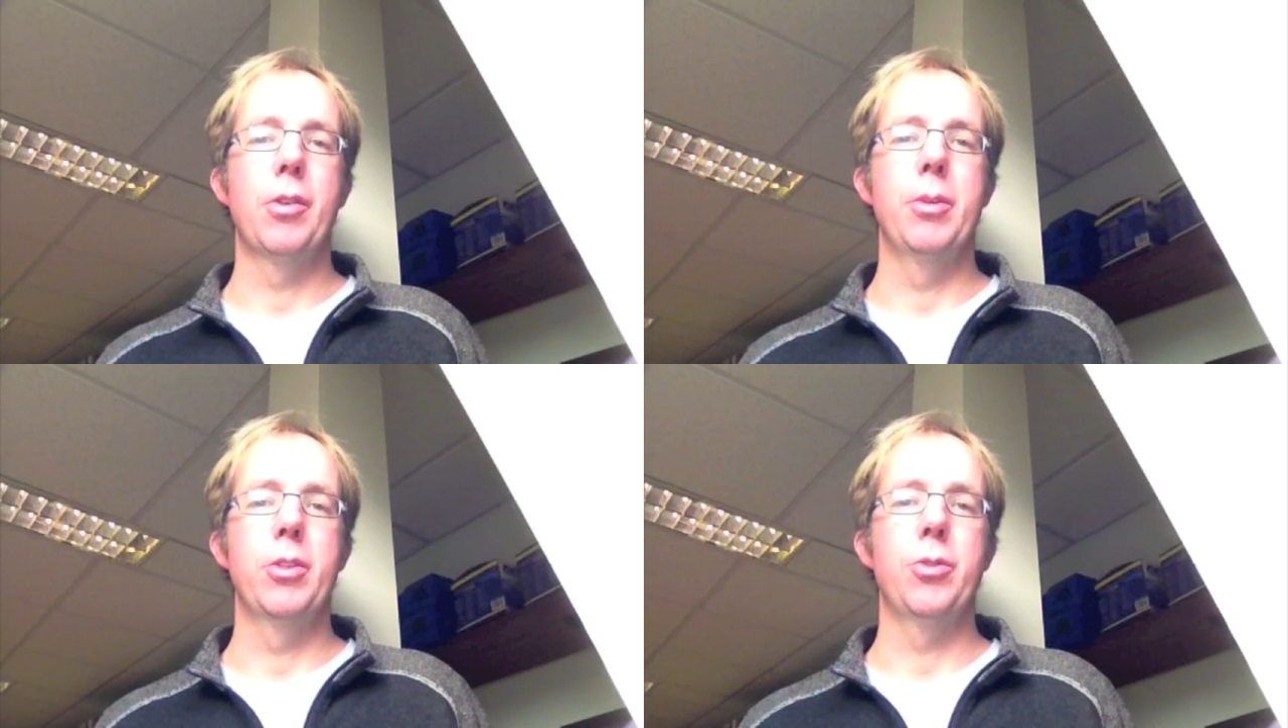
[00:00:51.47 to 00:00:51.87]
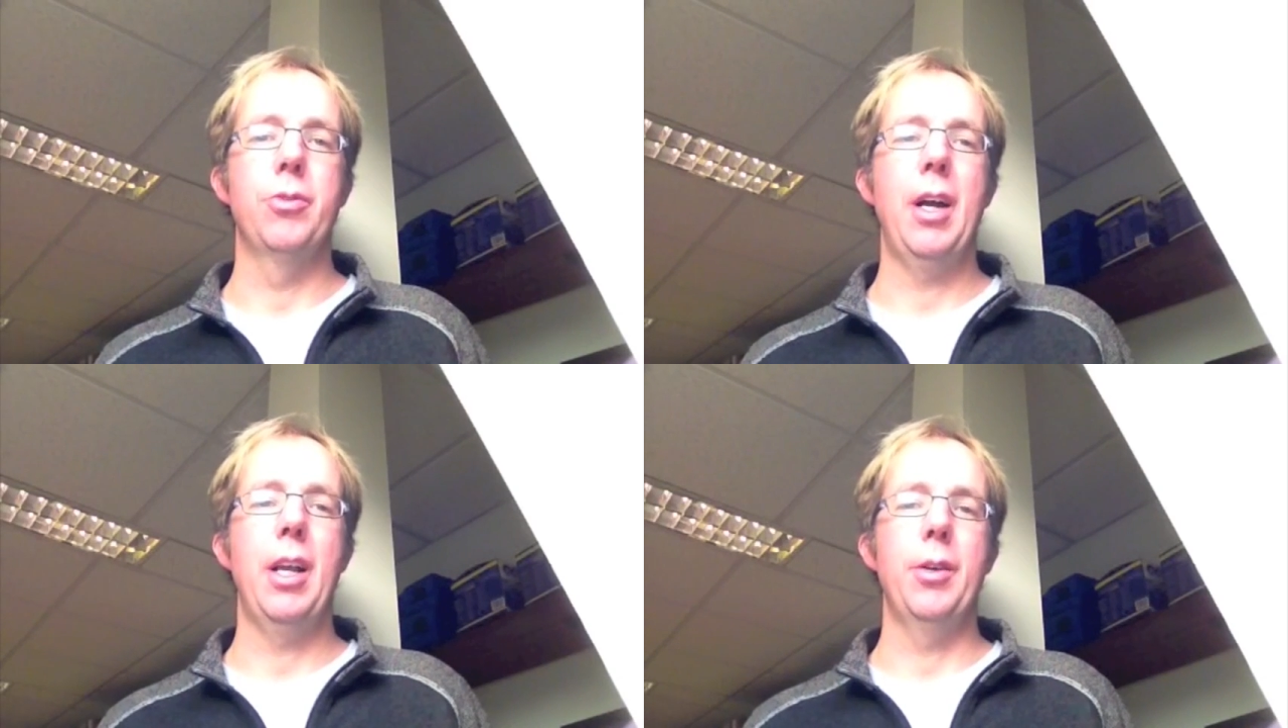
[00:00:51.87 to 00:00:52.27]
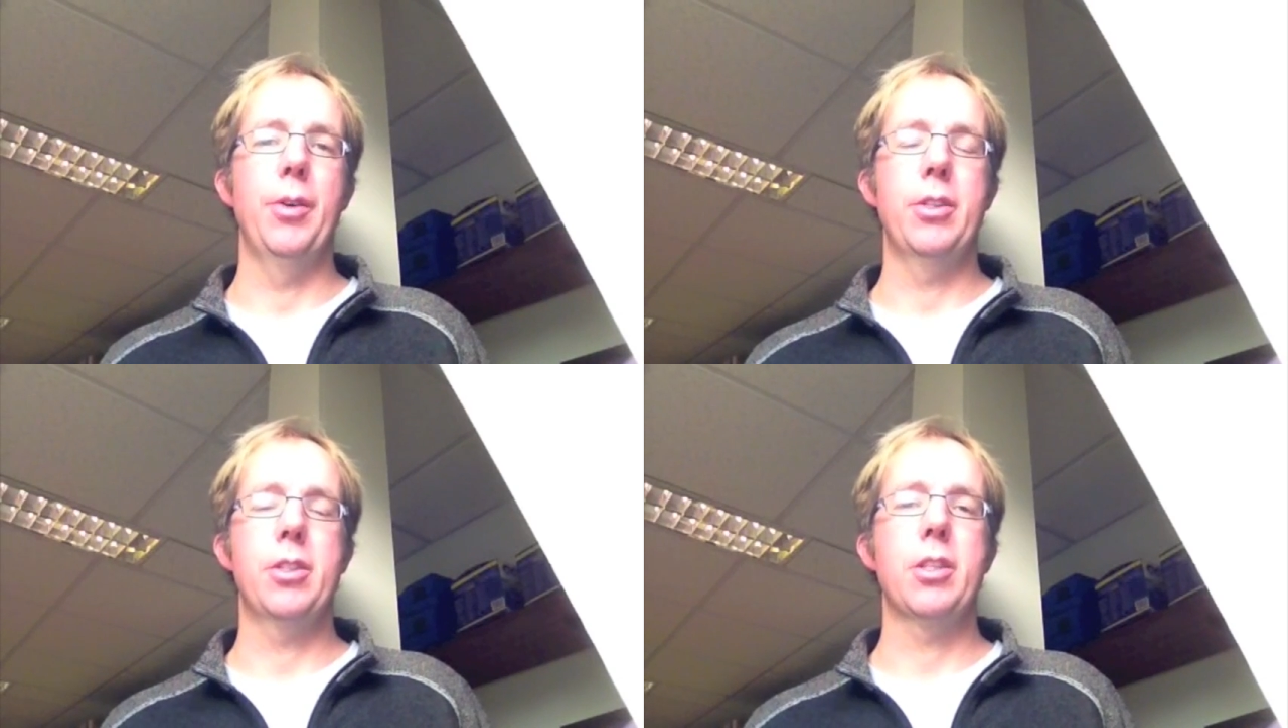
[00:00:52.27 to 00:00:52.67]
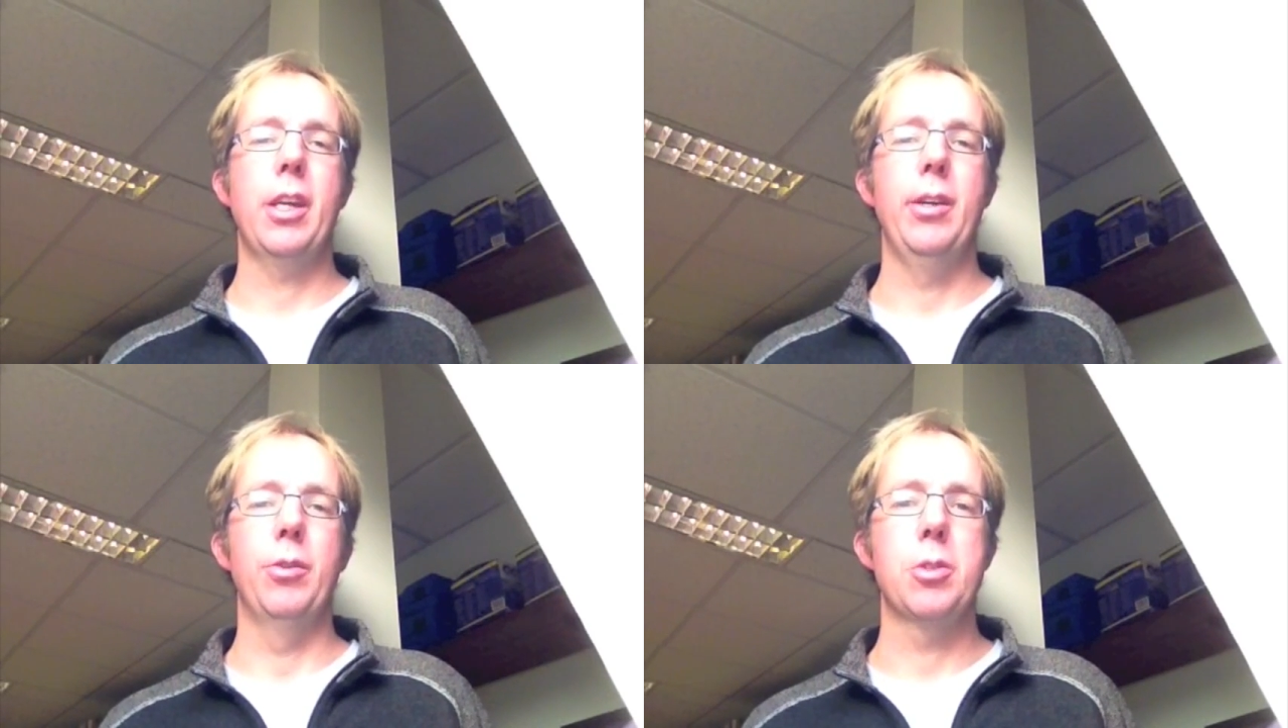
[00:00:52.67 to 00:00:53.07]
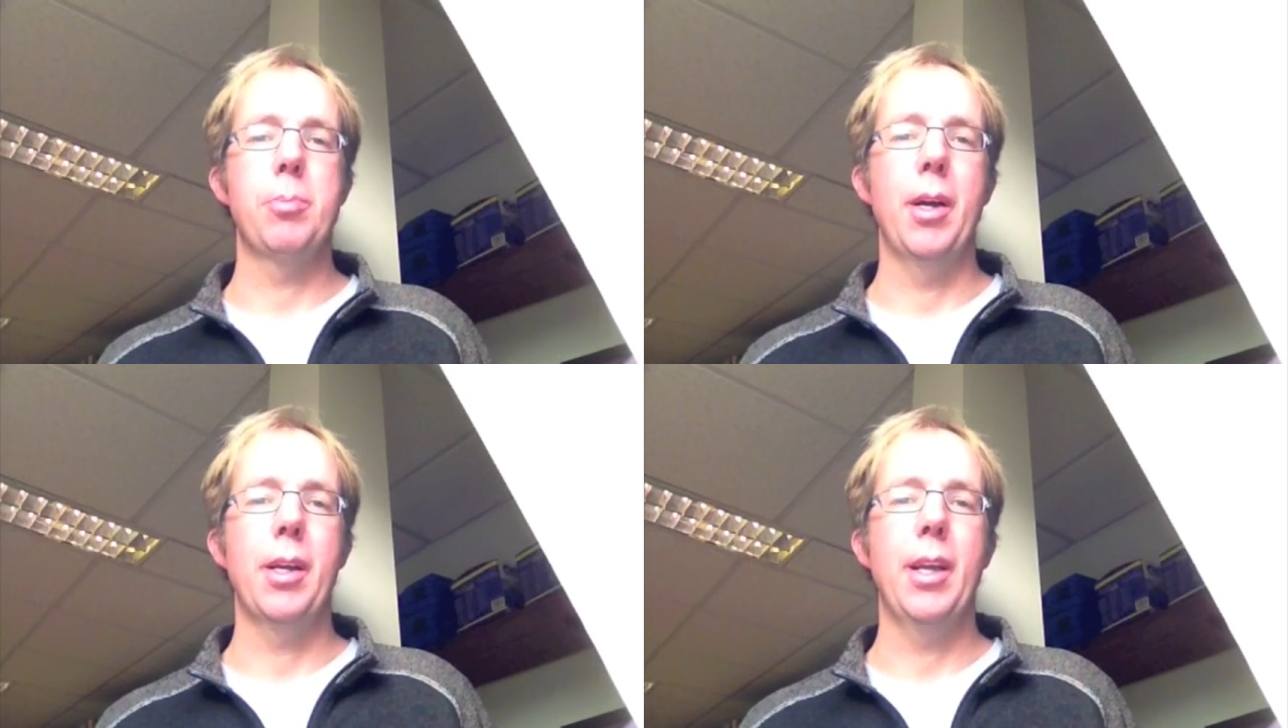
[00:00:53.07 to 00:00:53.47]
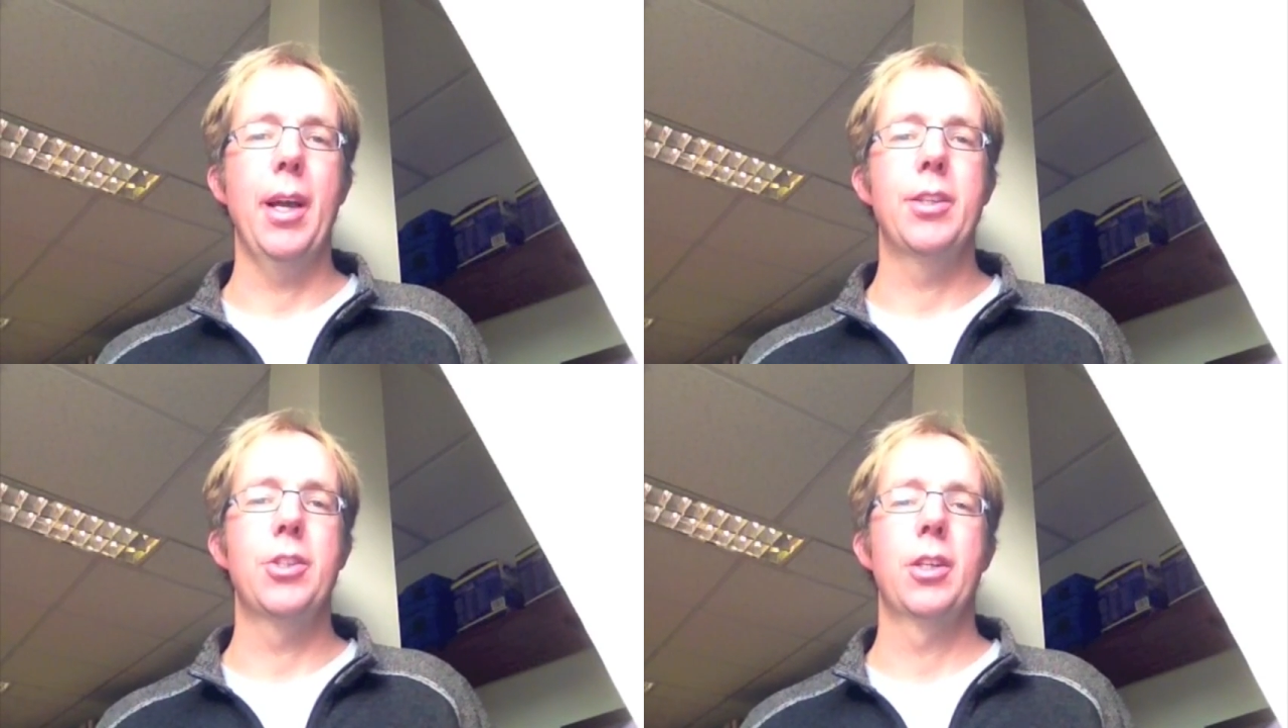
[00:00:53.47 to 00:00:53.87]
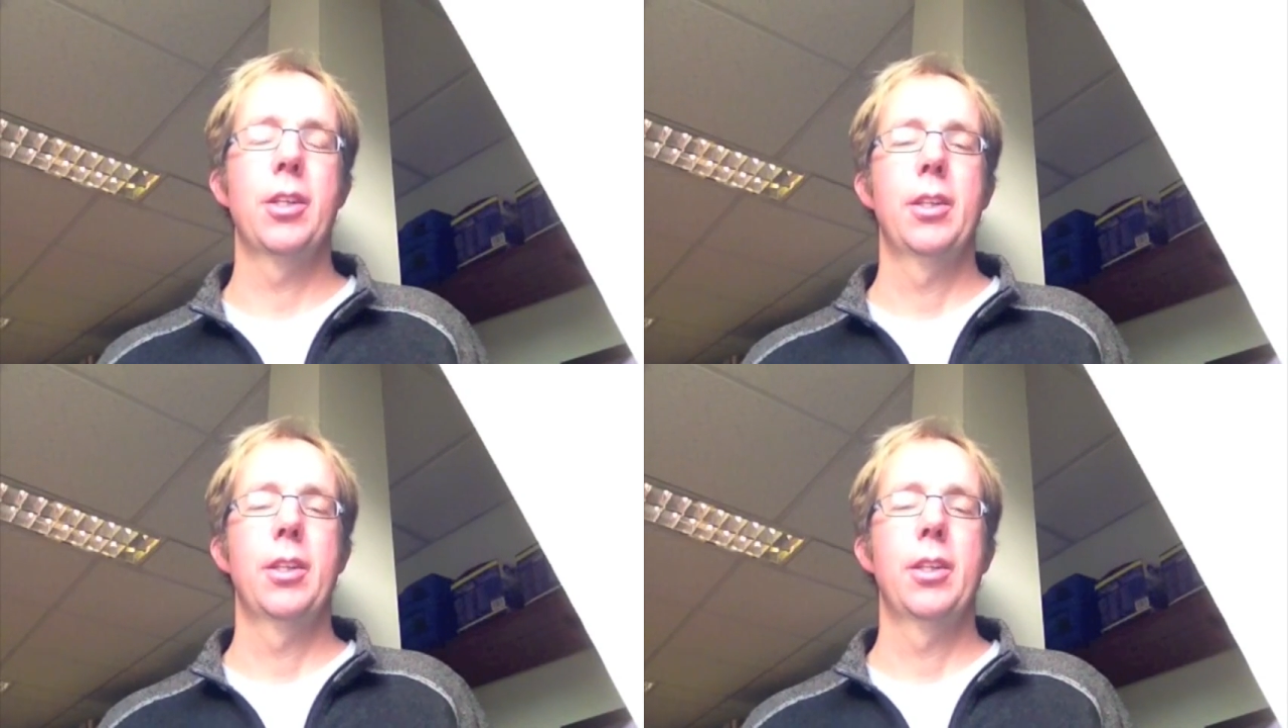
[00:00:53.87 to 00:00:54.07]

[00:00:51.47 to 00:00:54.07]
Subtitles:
commercial value and are just killed as bycatch.